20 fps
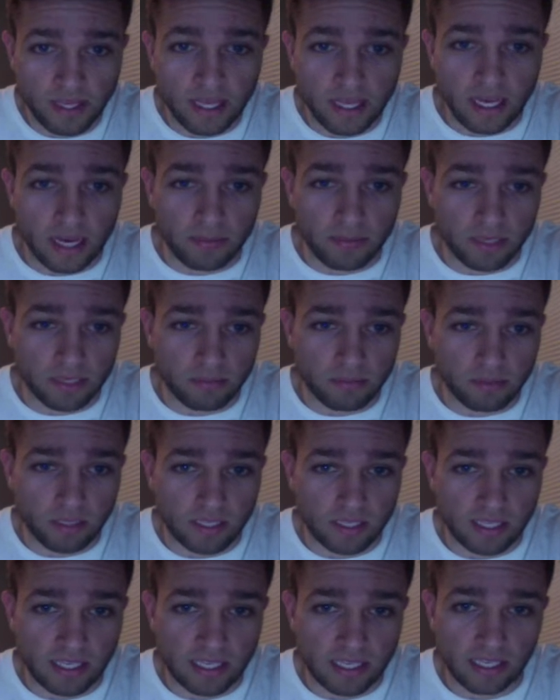I'm going to
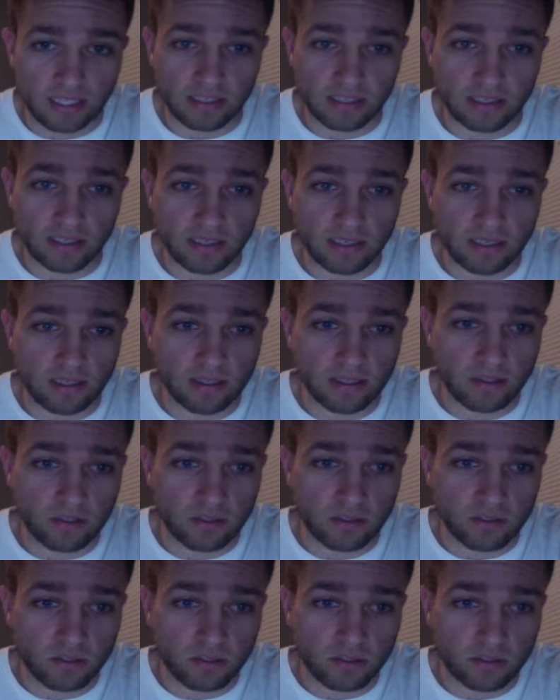plug in
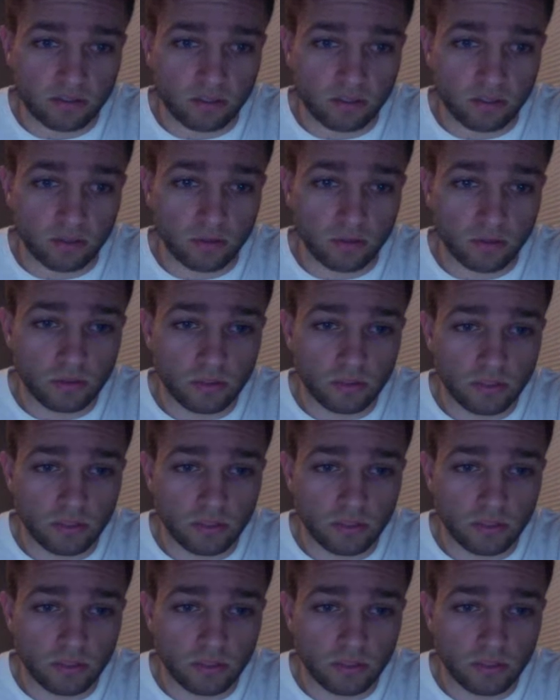2